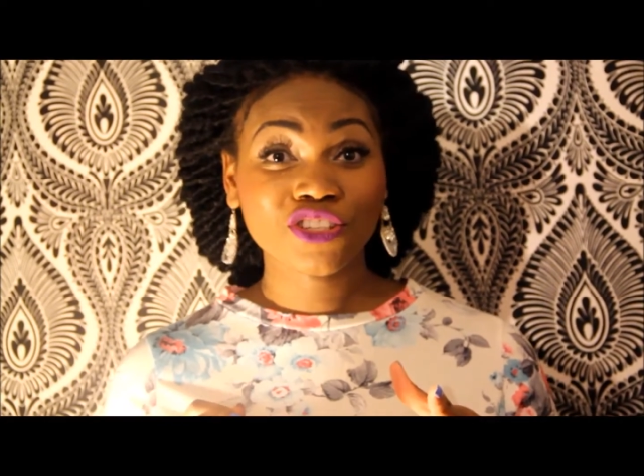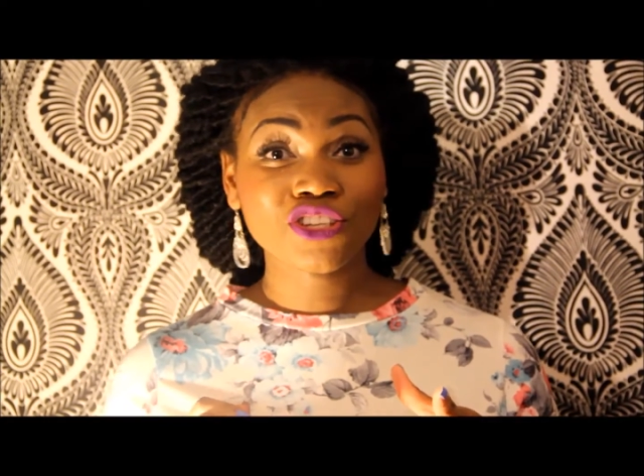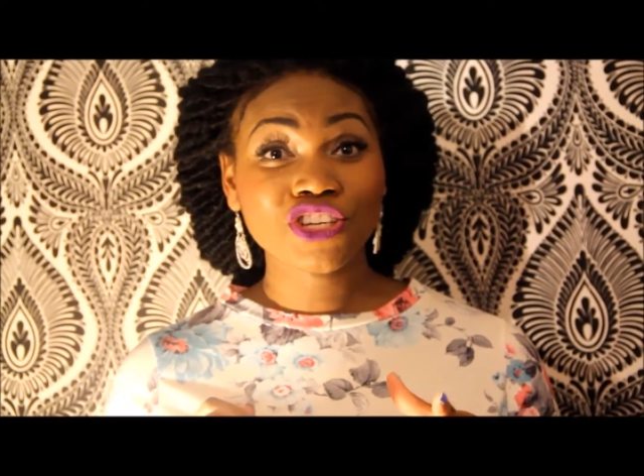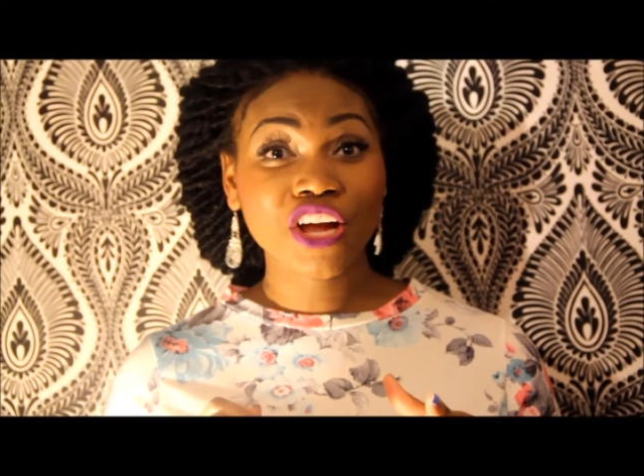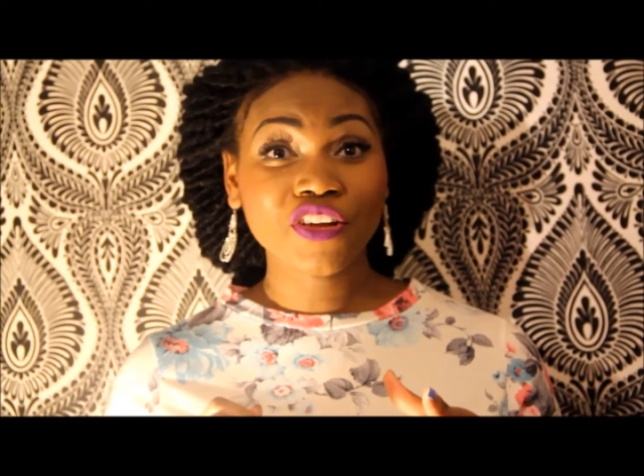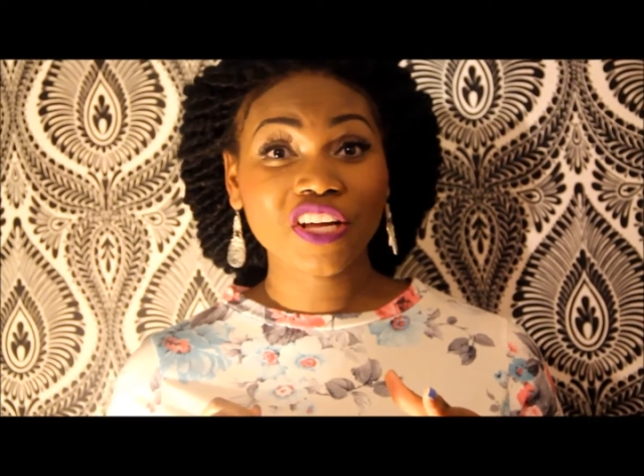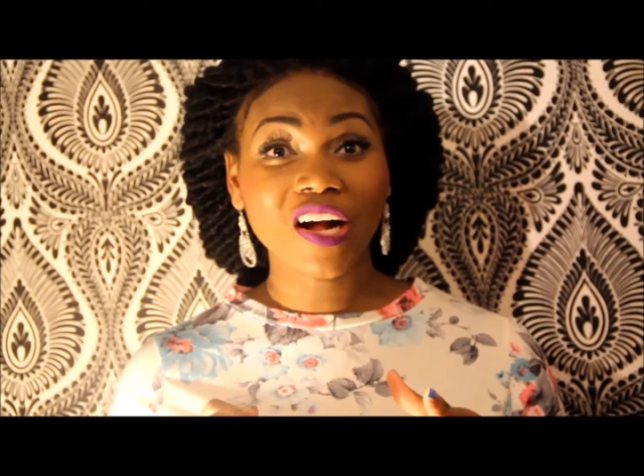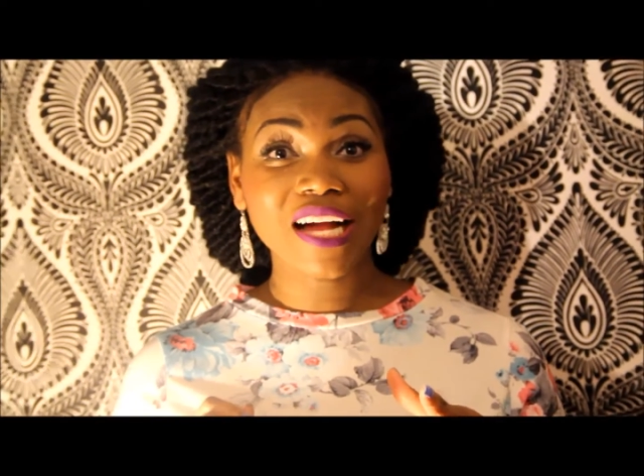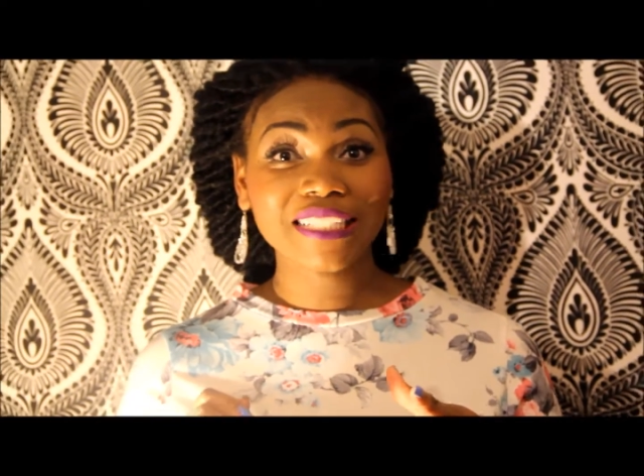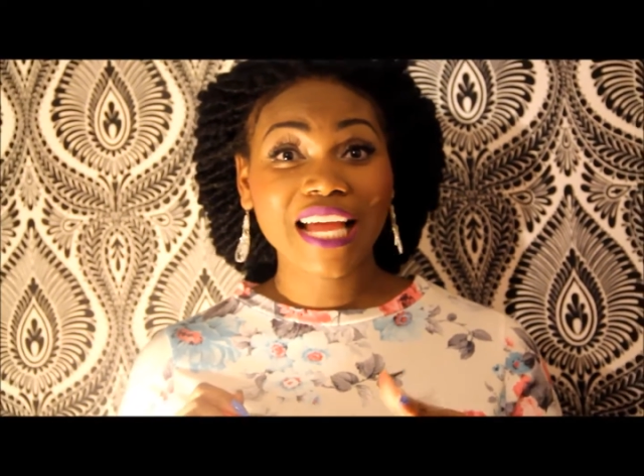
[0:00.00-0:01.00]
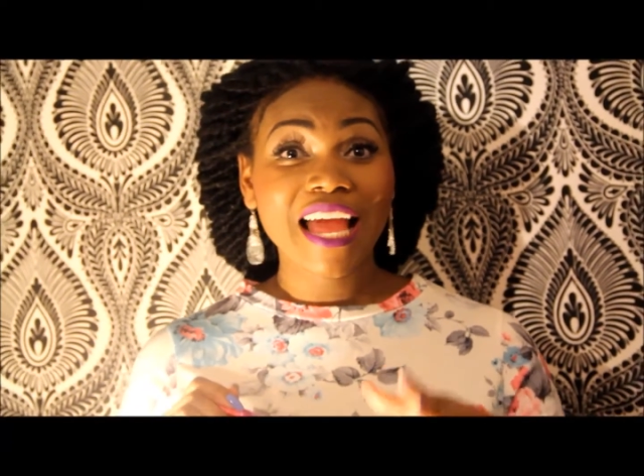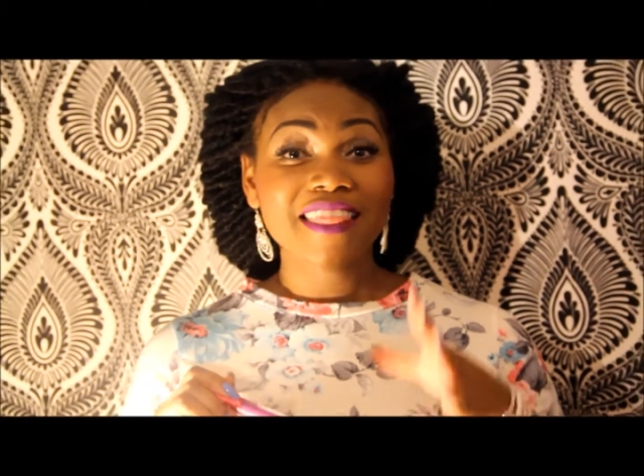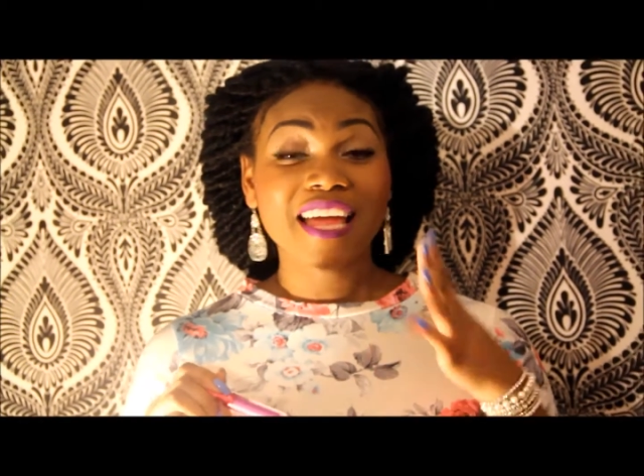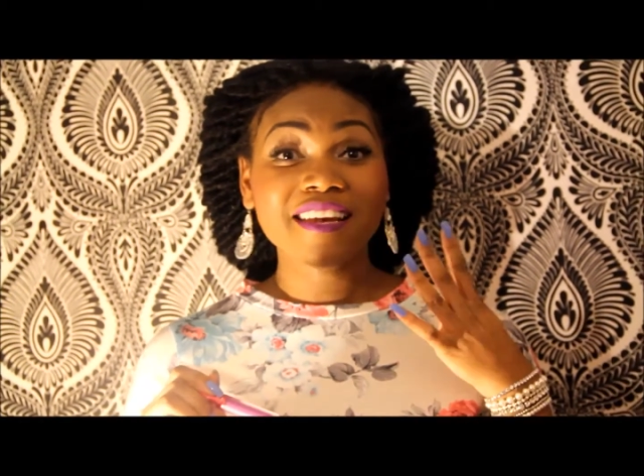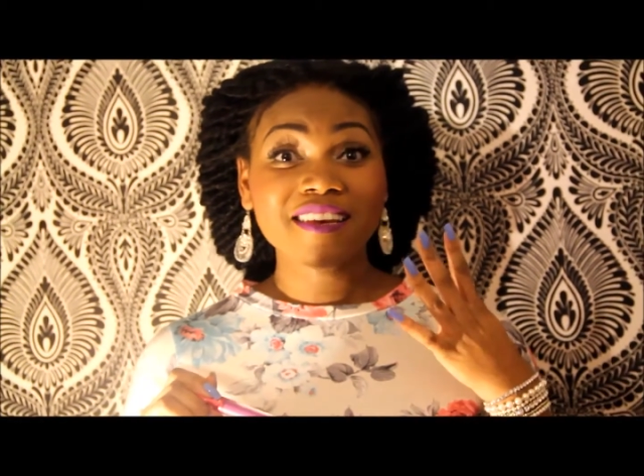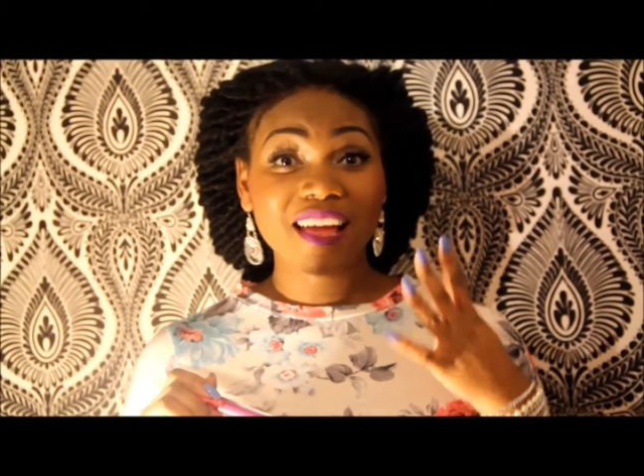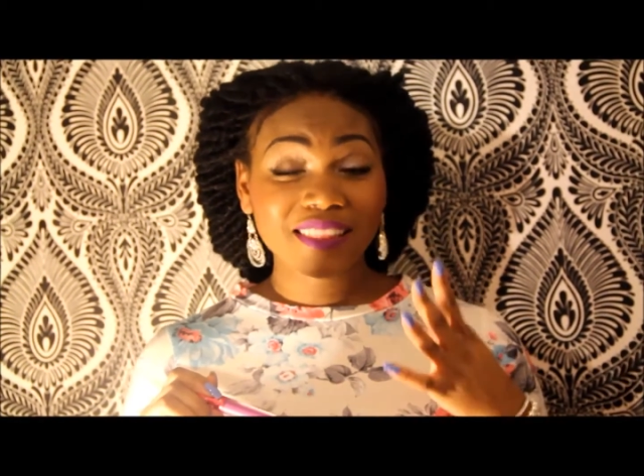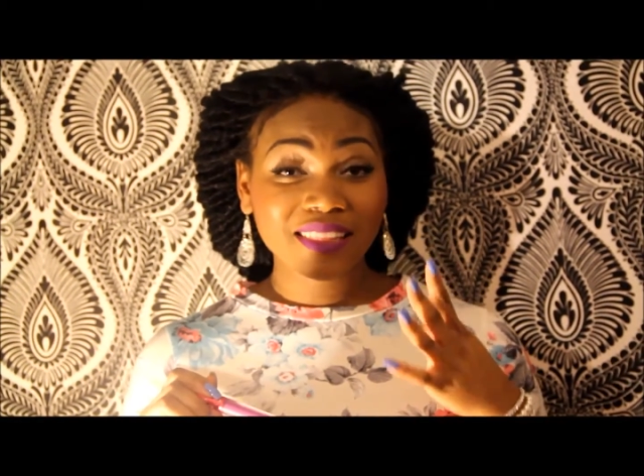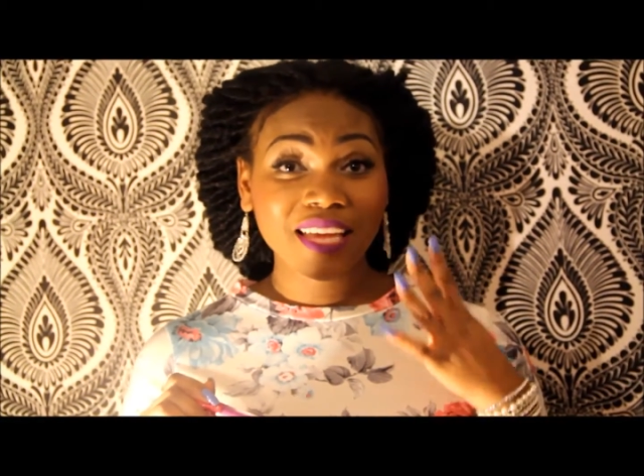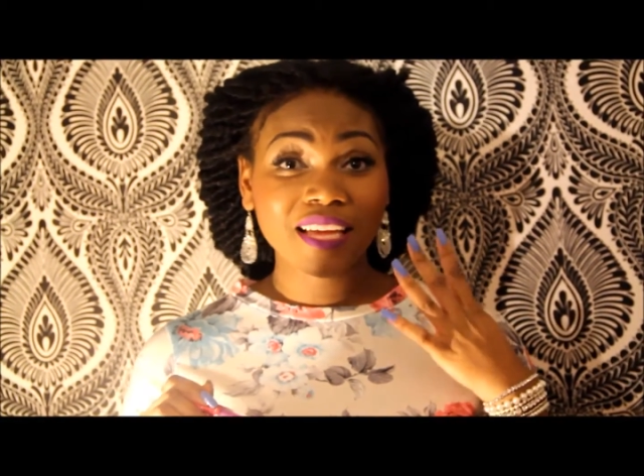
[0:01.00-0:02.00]
just to show you guys that
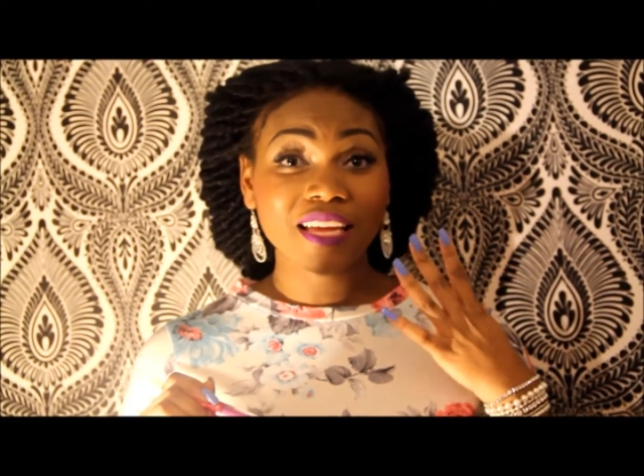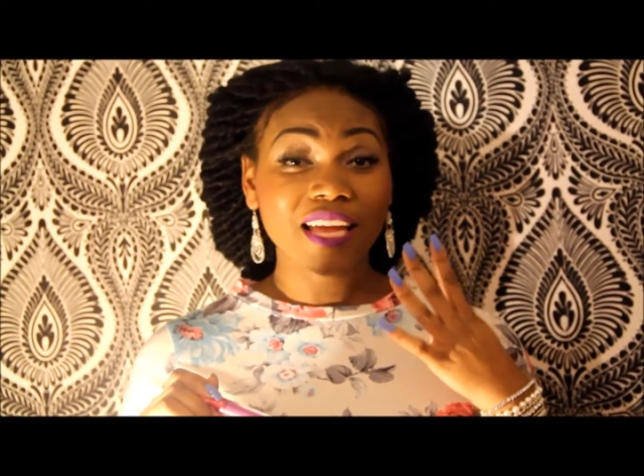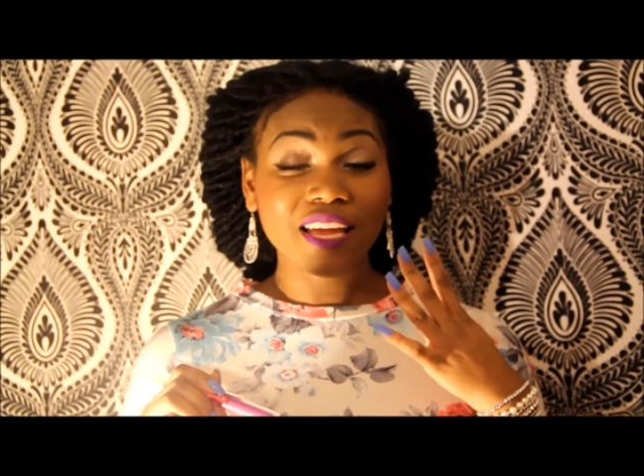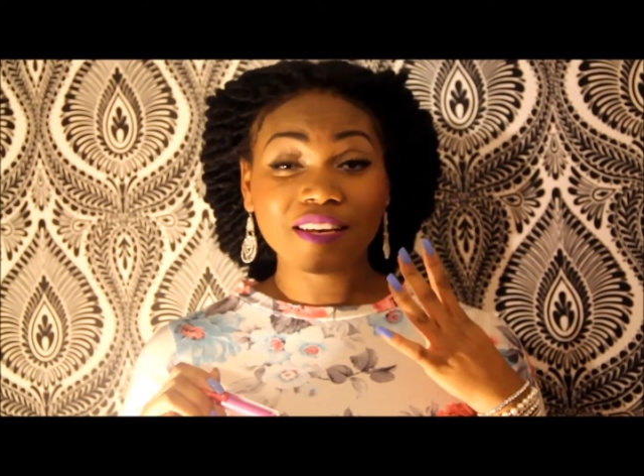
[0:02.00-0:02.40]
nothing,